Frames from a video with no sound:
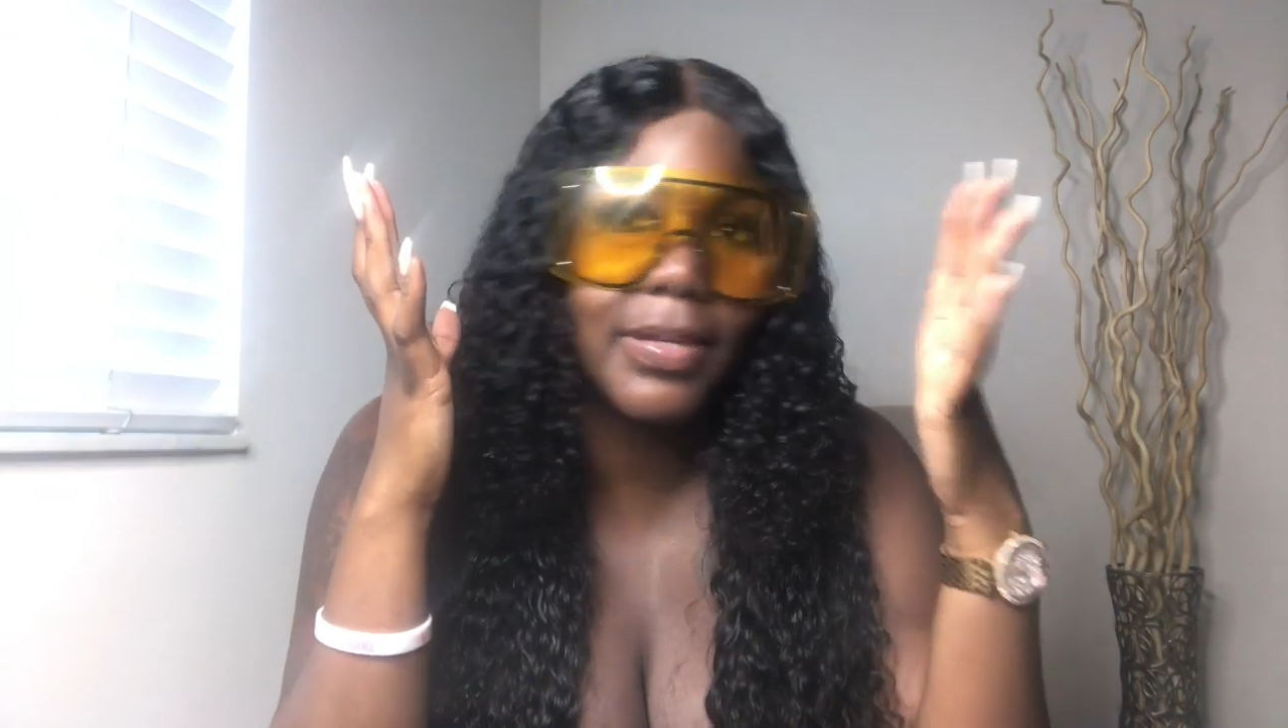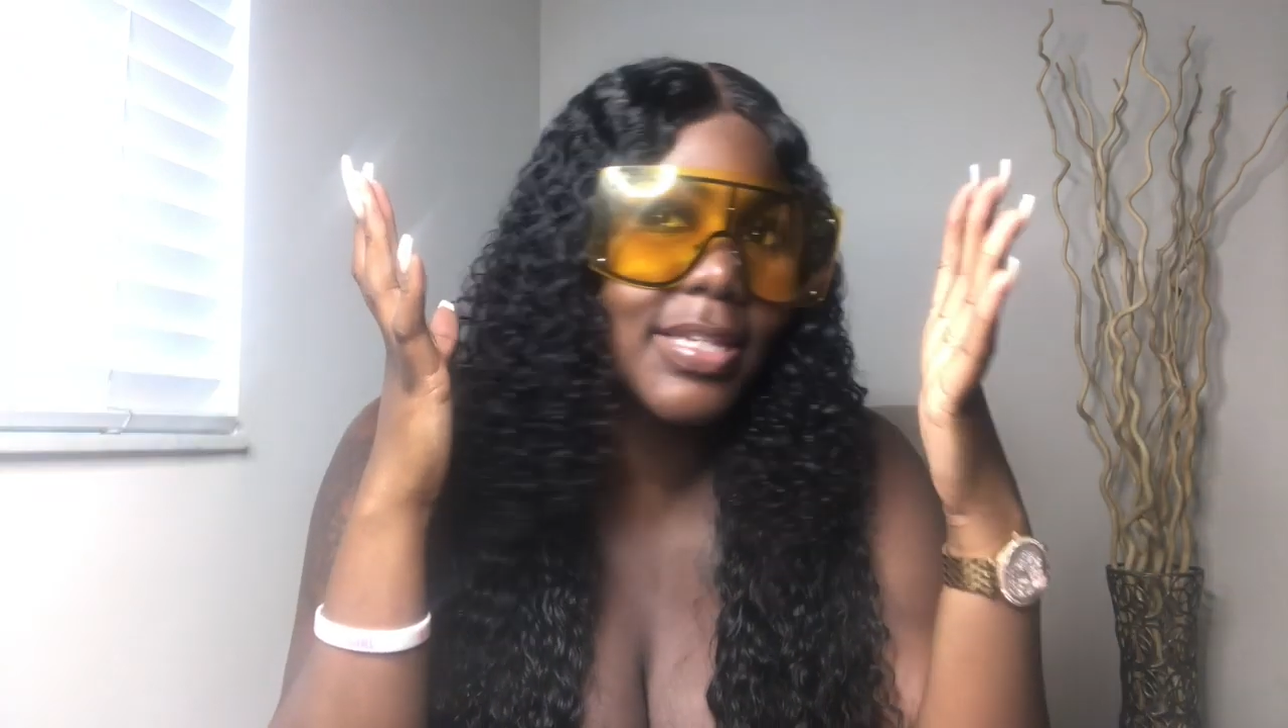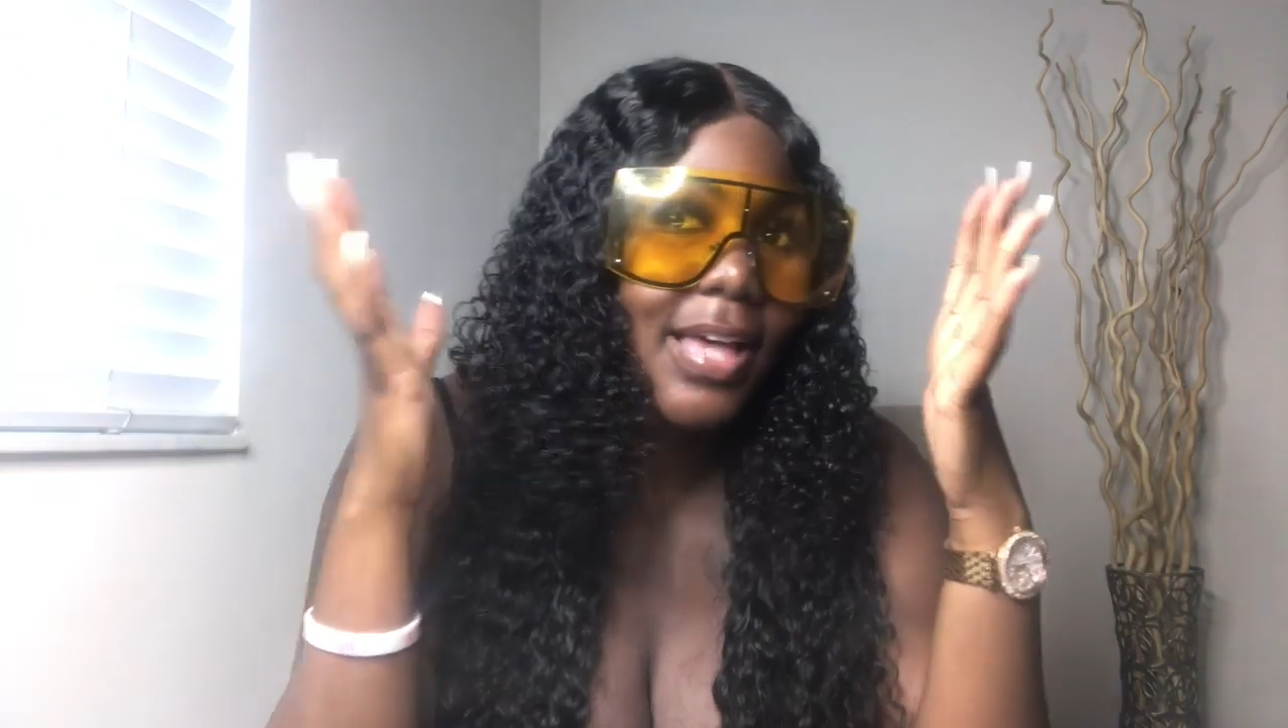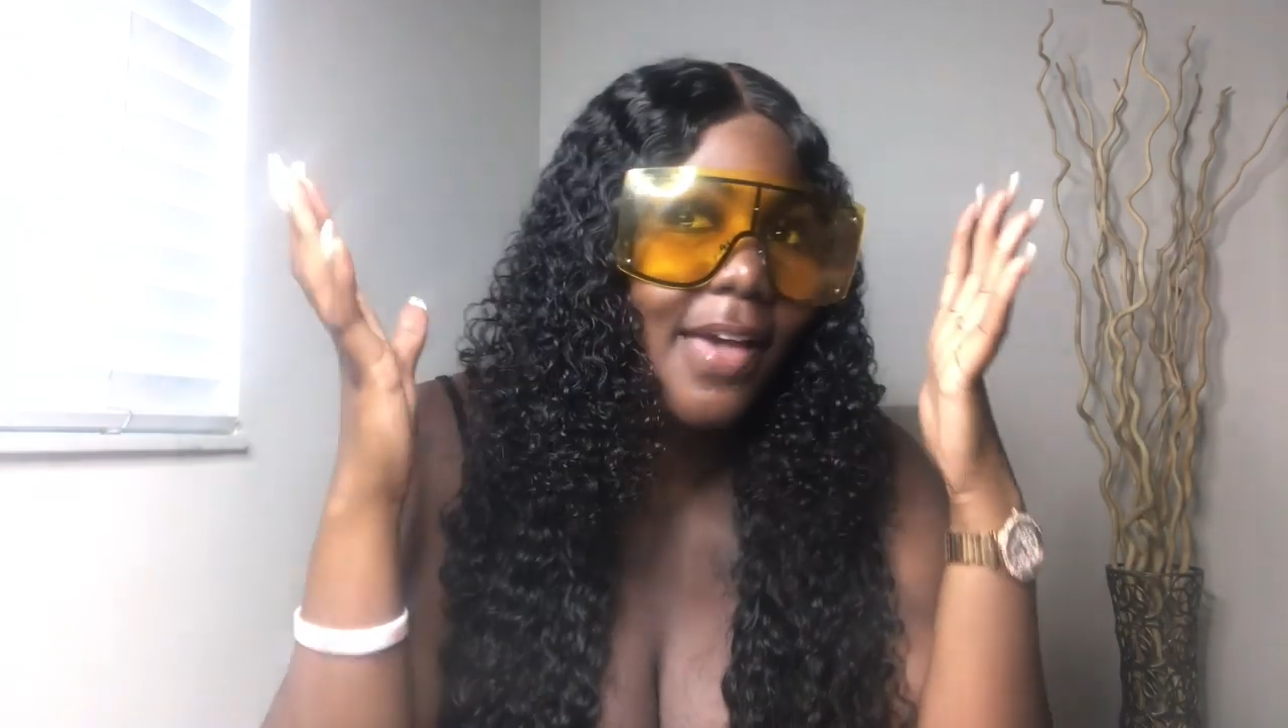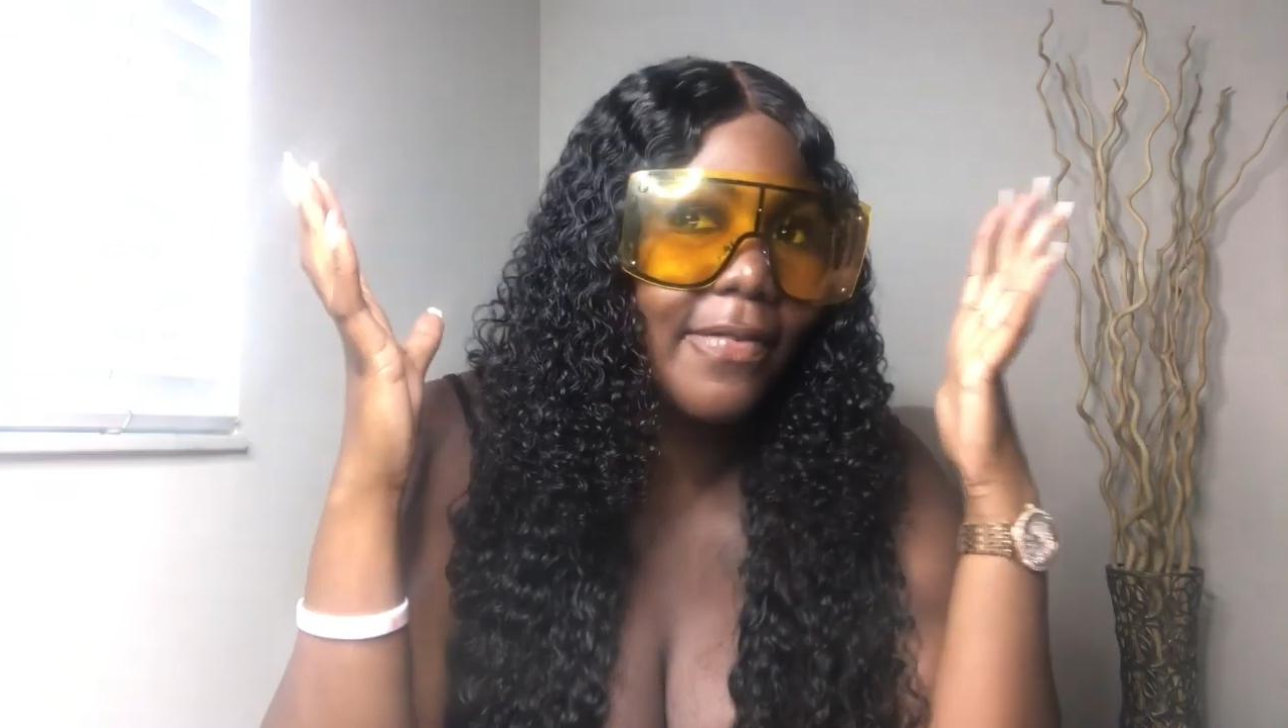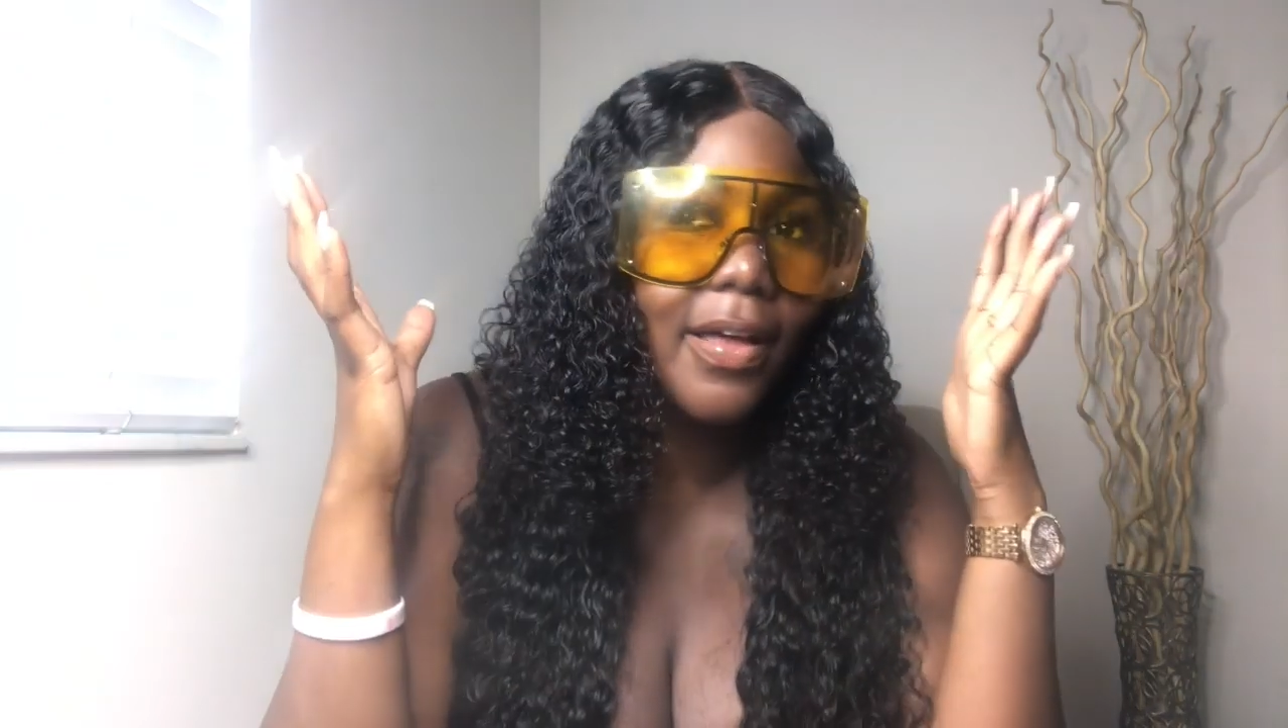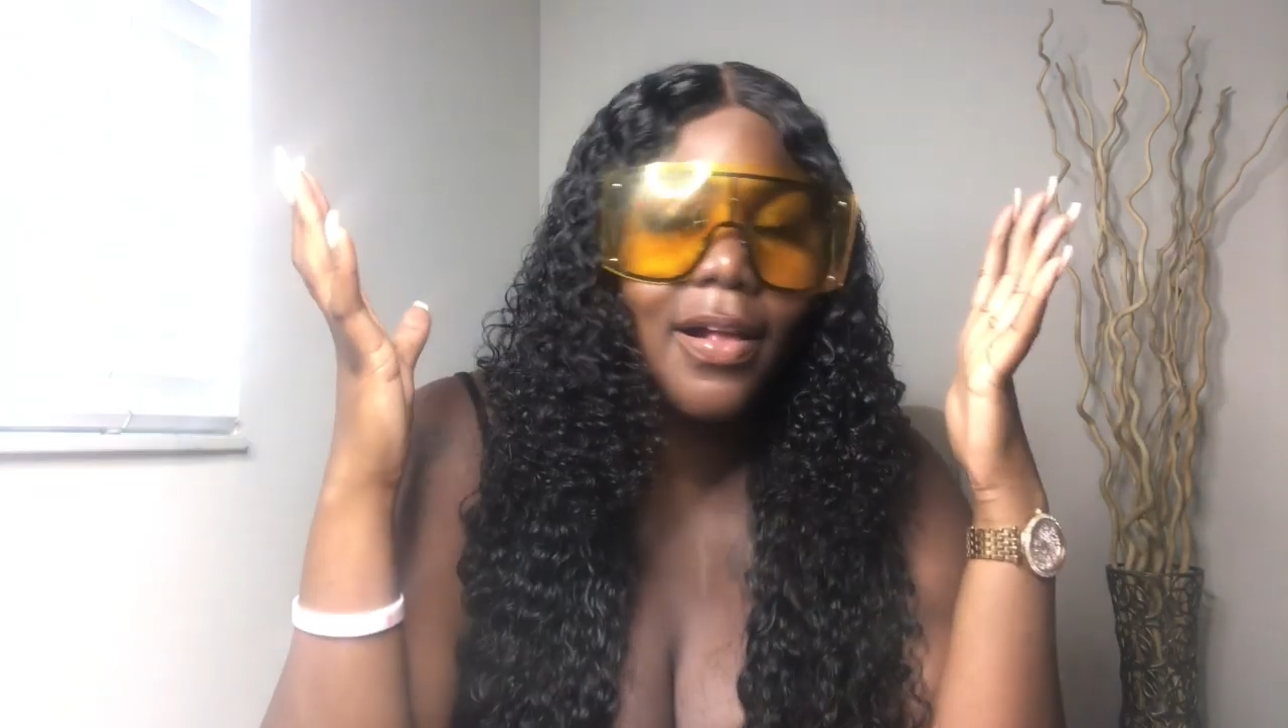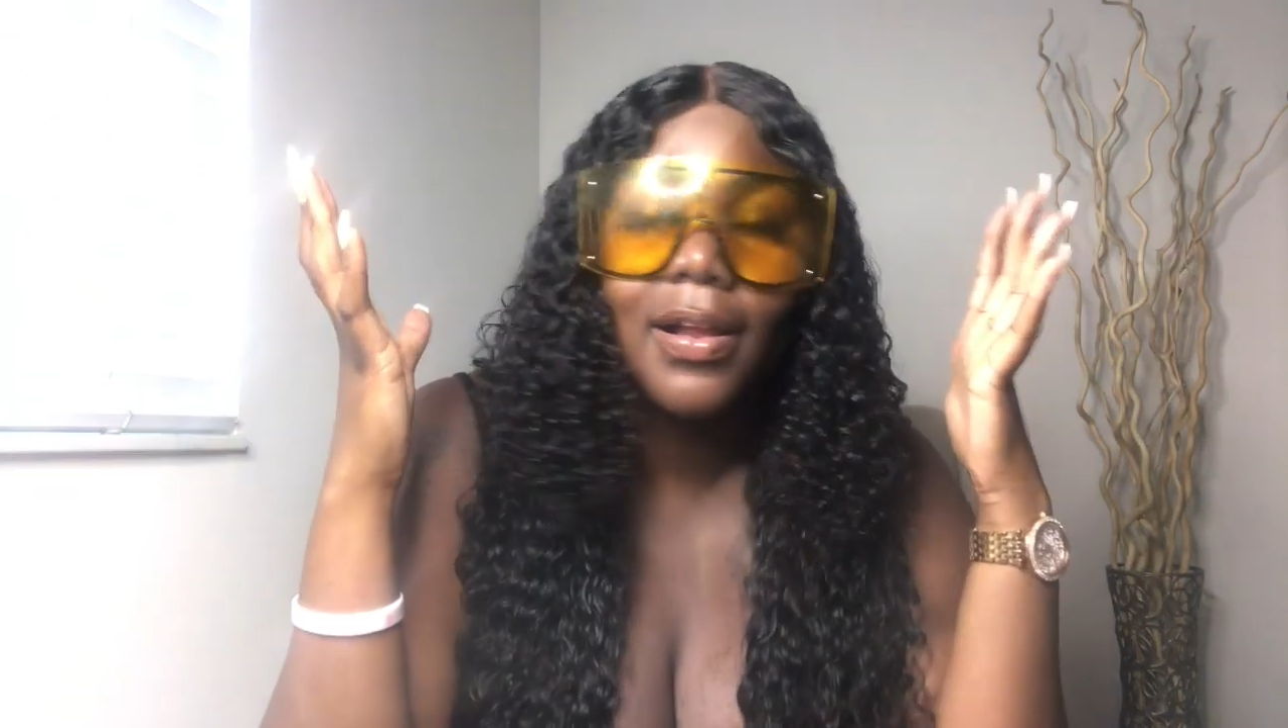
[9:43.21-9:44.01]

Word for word: because I have a